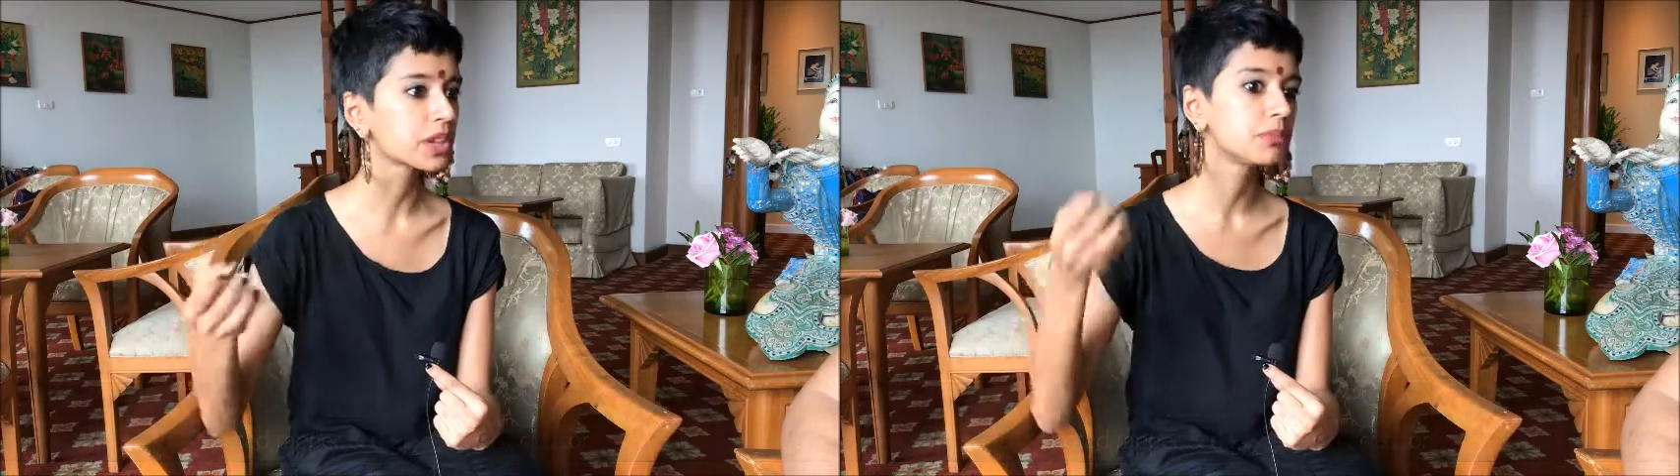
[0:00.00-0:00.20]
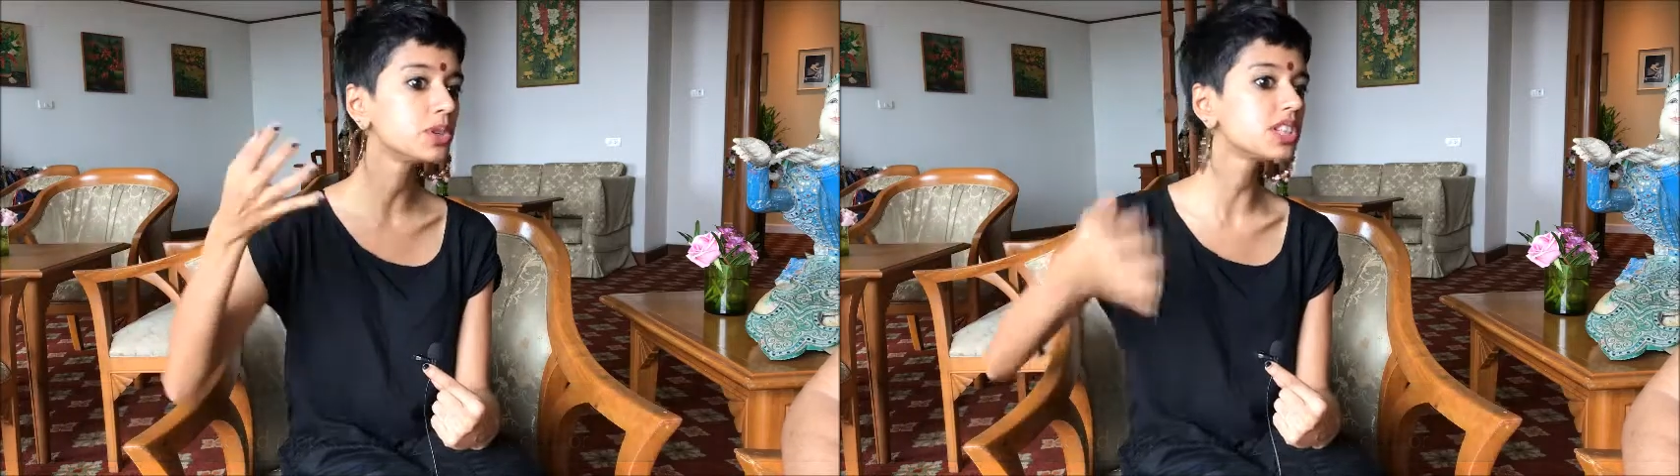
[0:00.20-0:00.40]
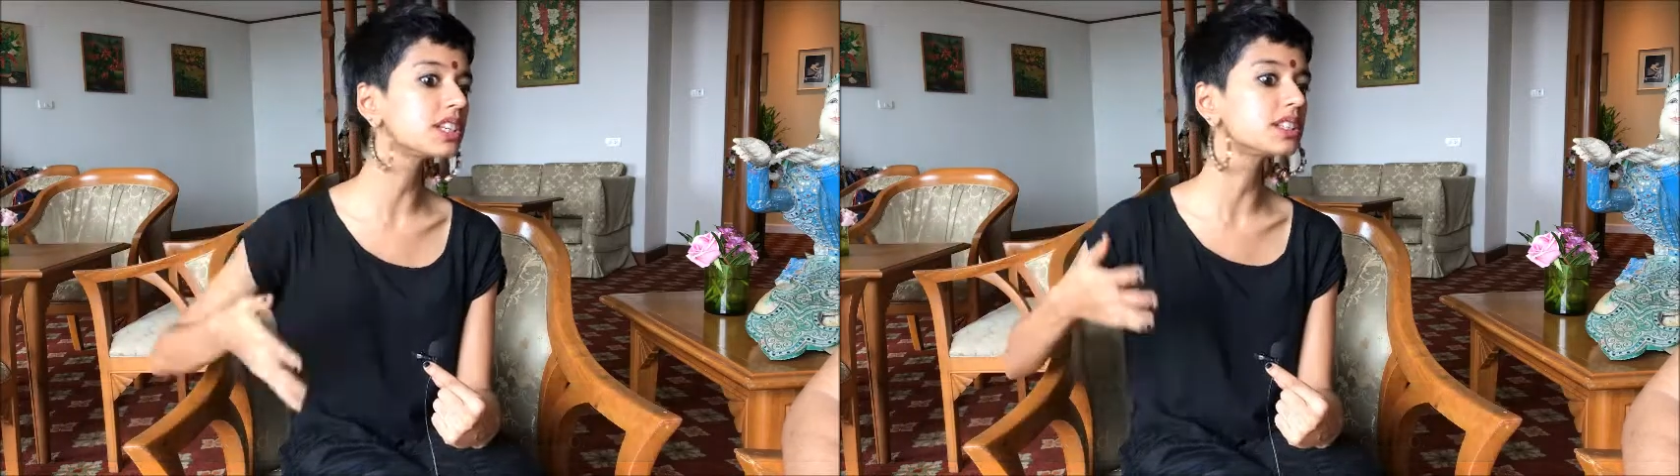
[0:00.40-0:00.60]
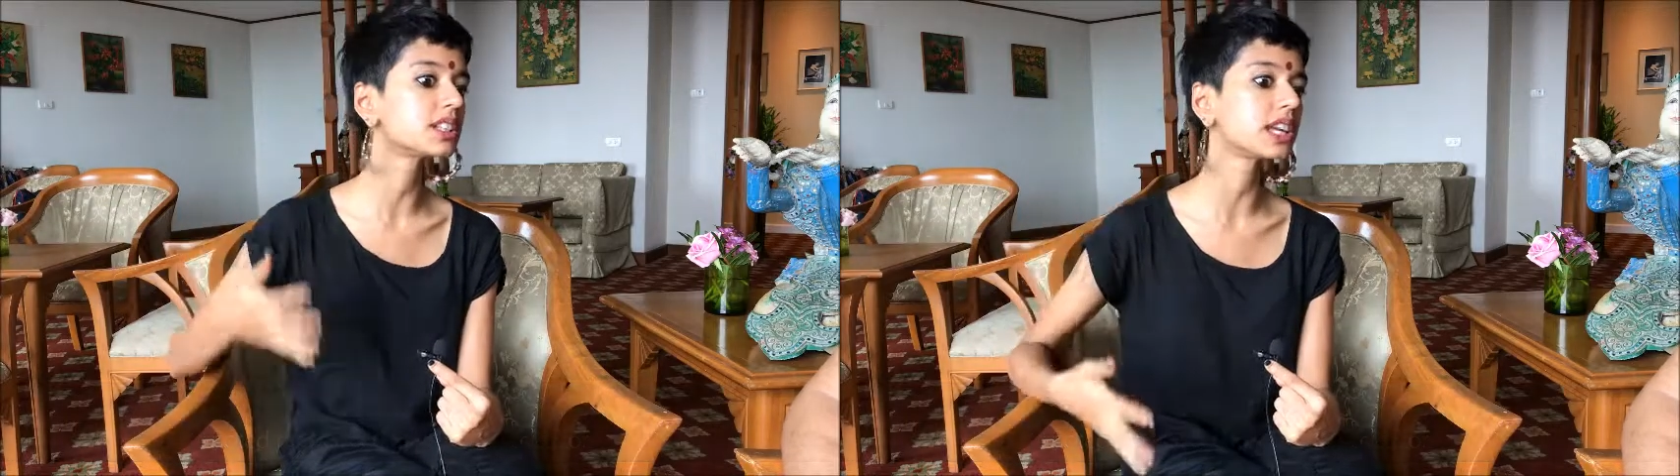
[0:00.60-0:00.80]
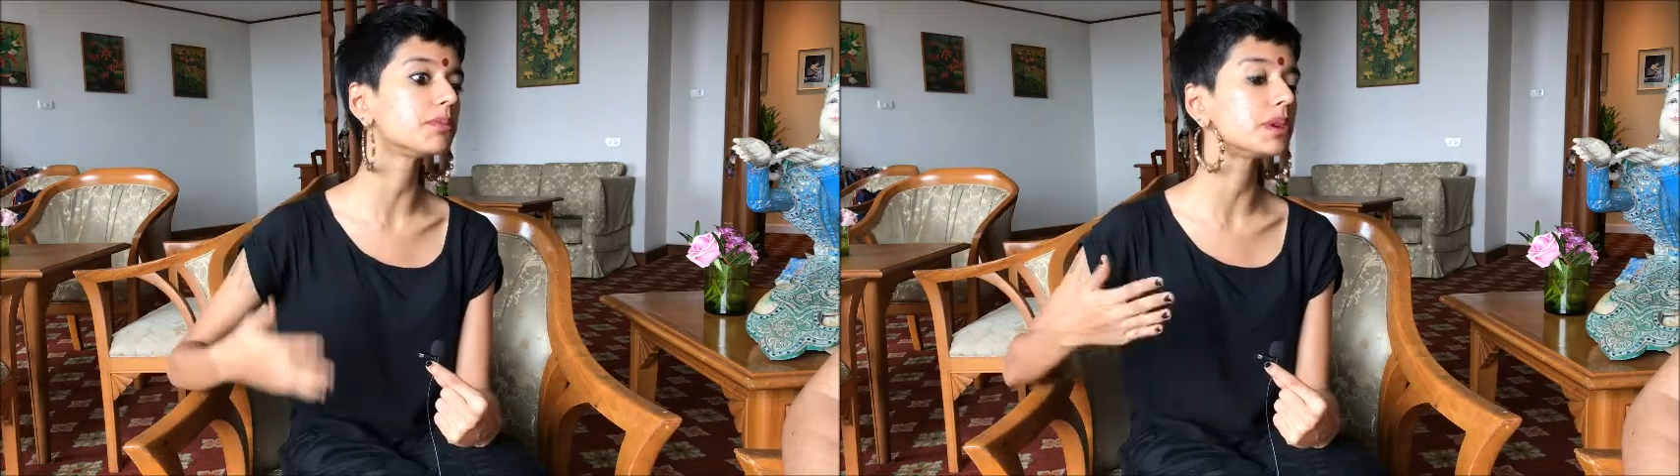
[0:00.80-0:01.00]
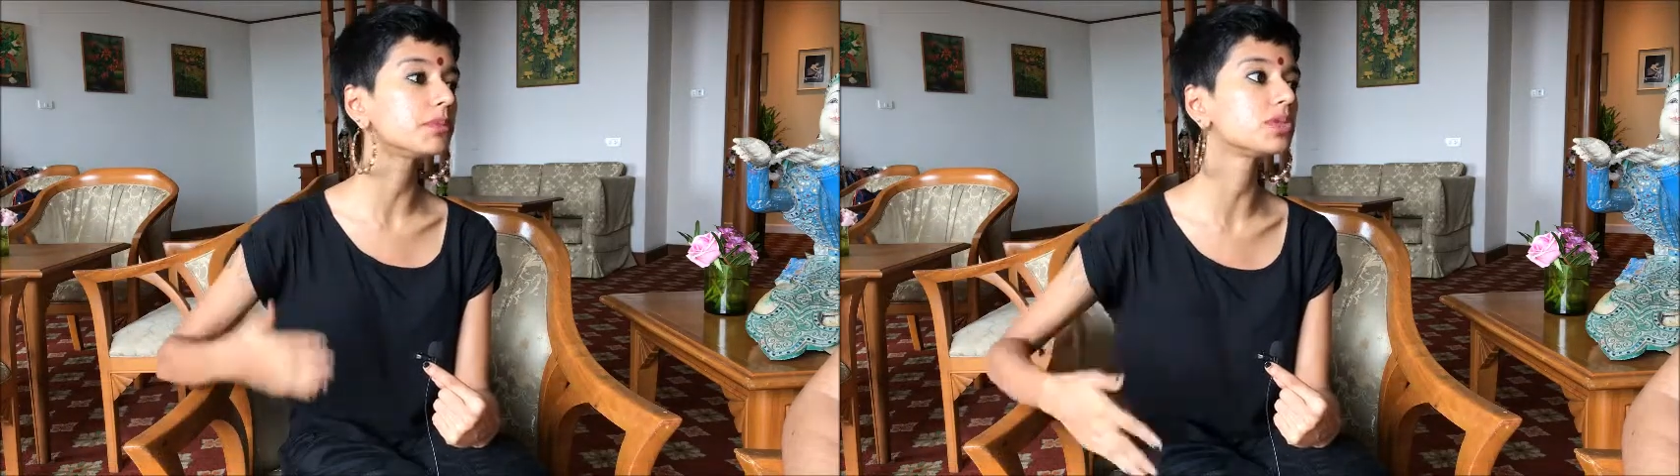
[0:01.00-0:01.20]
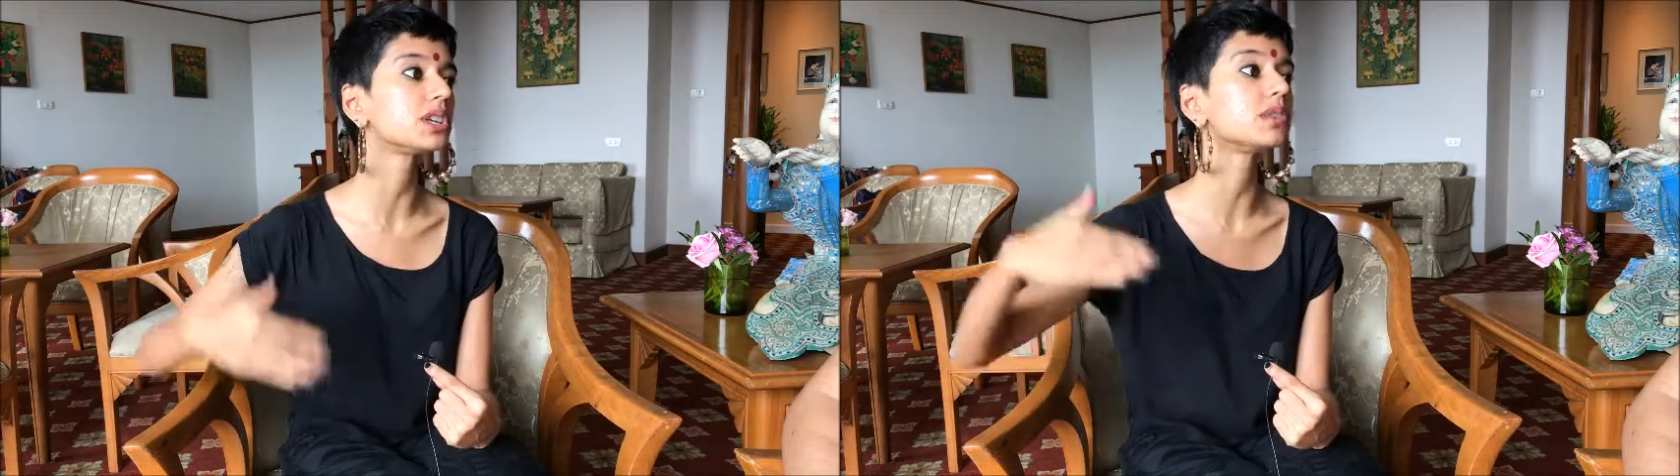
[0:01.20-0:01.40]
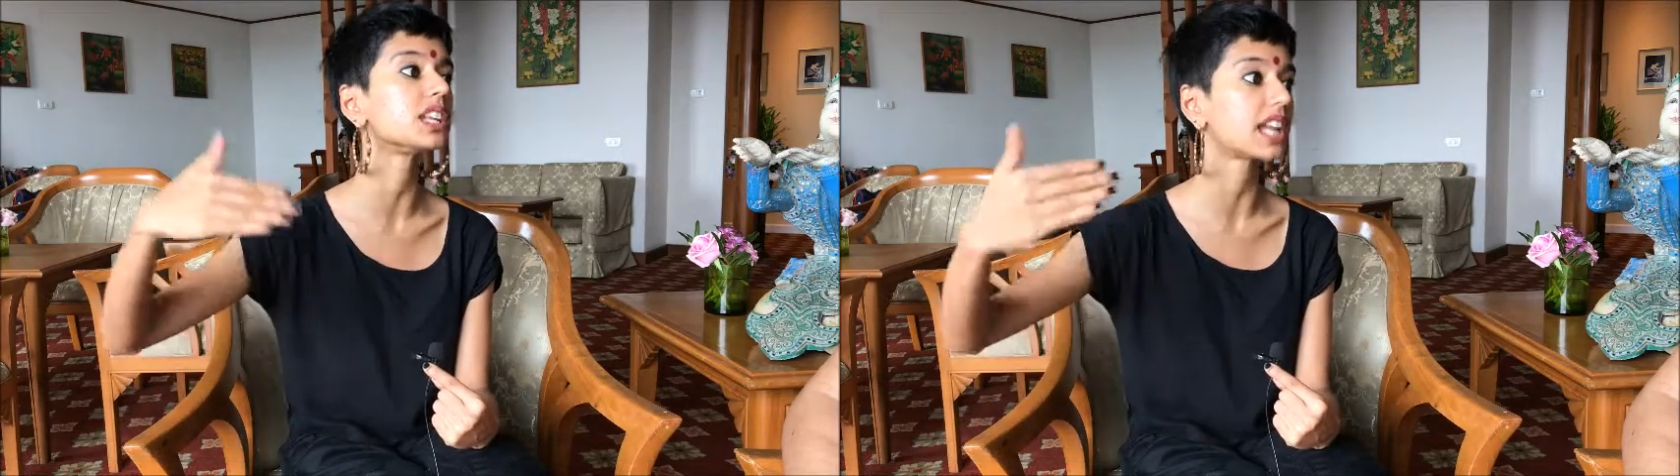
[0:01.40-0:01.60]
music is great but
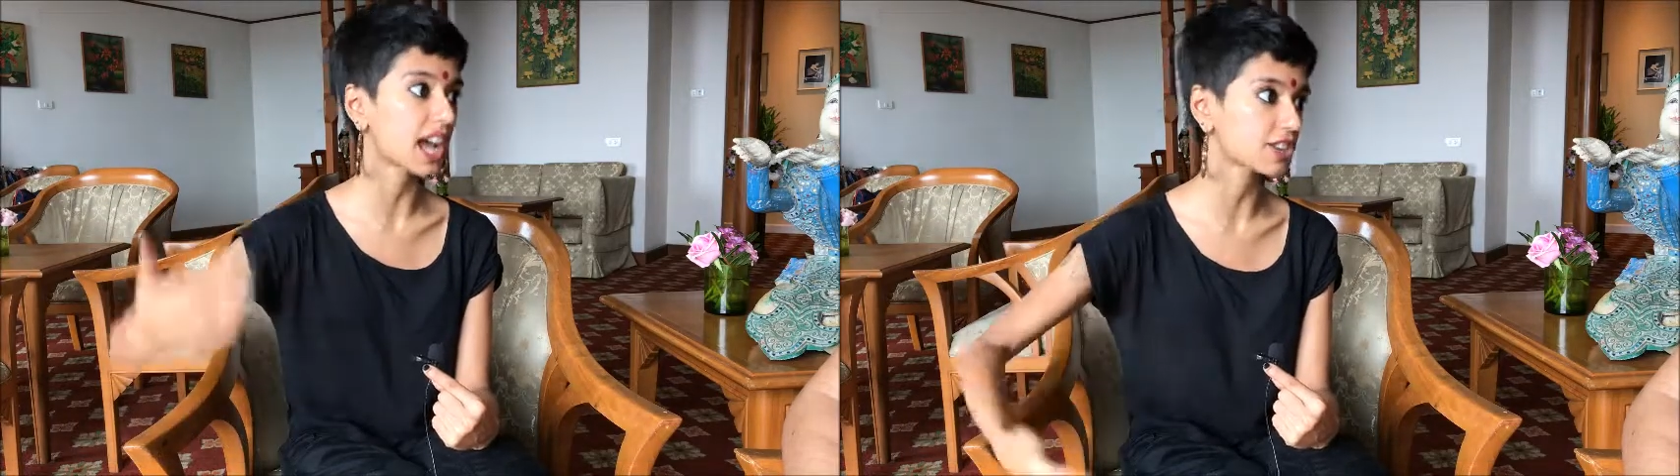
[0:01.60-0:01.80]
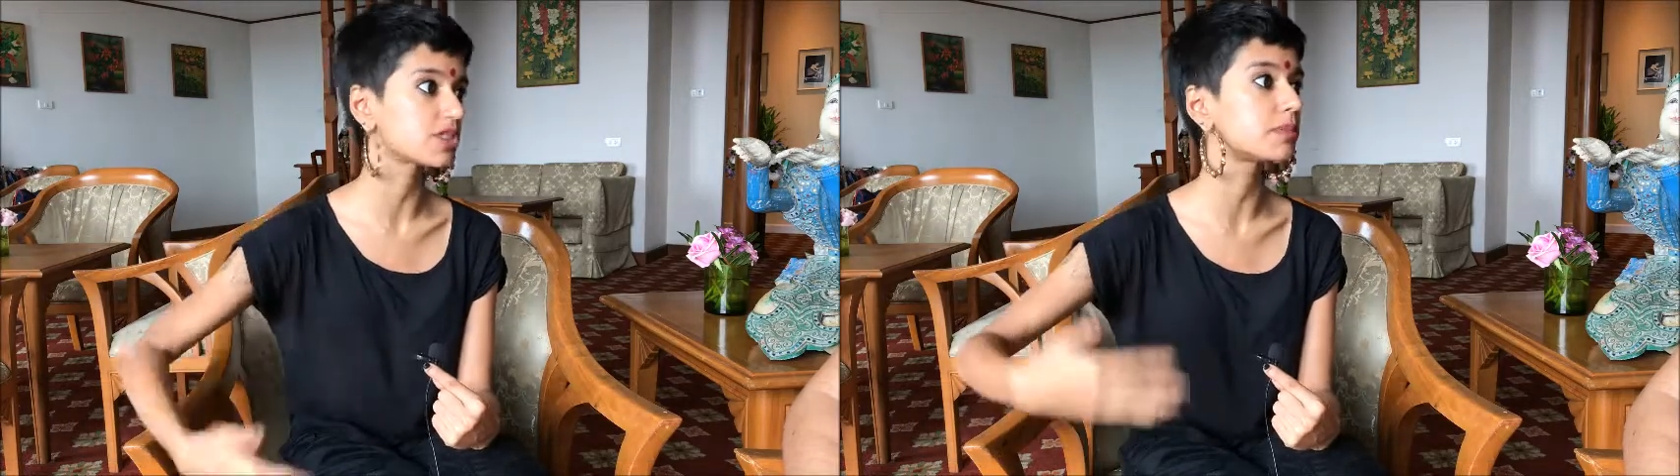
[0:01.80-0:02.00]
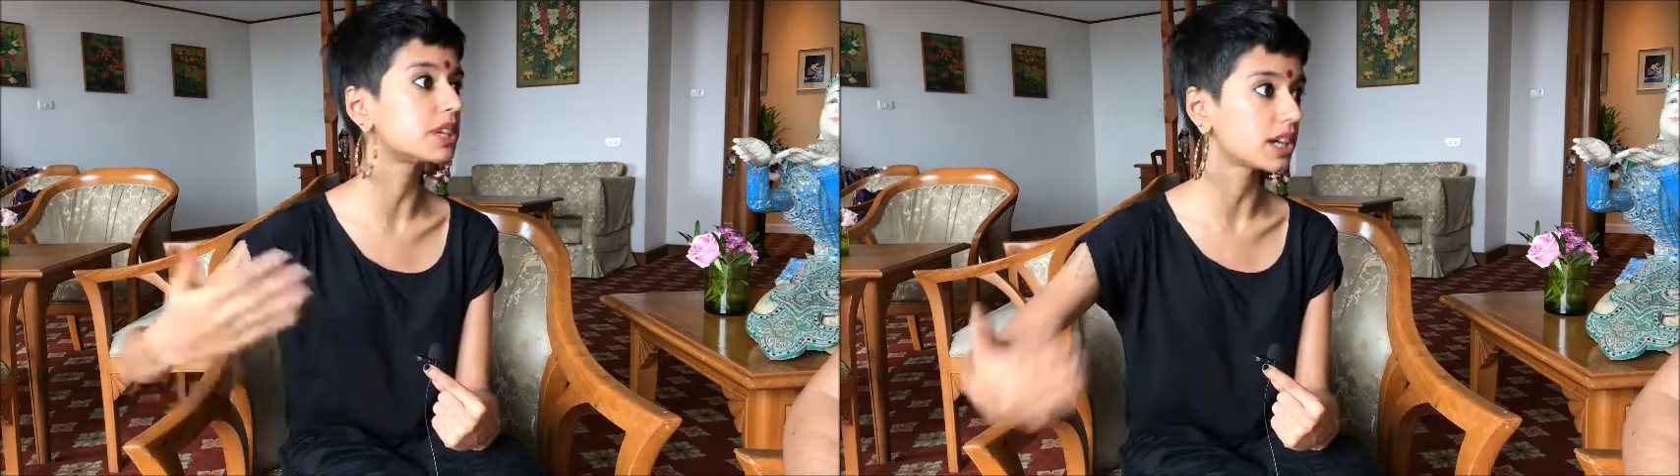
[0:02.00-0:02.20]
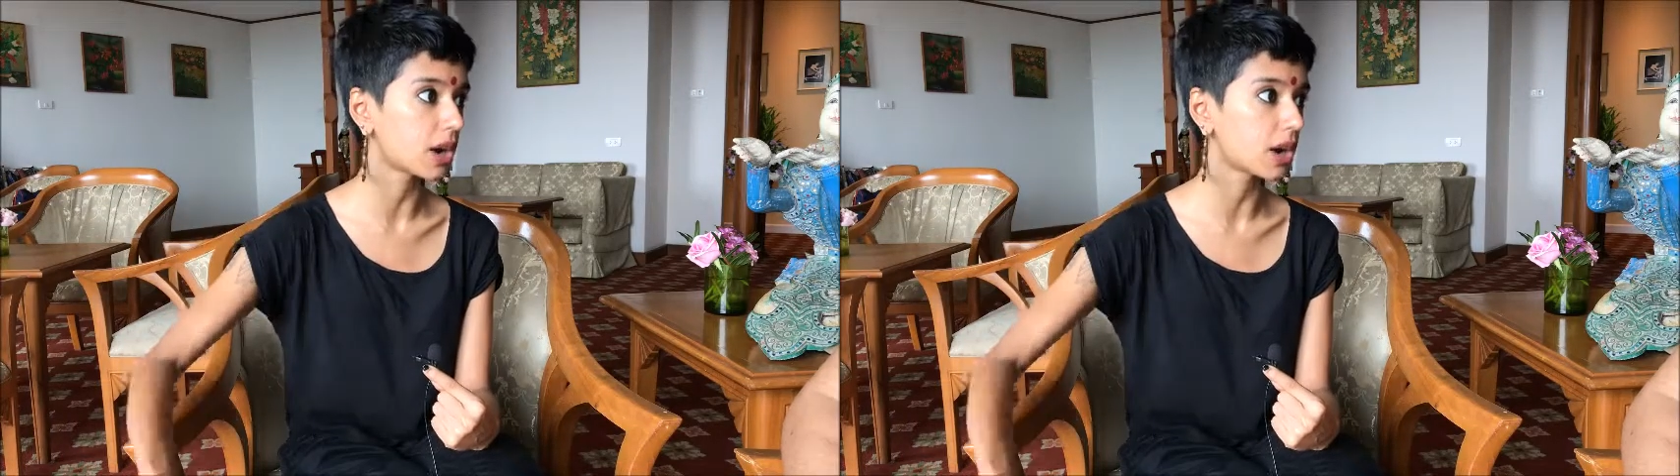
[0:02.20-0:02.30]
music with an actionable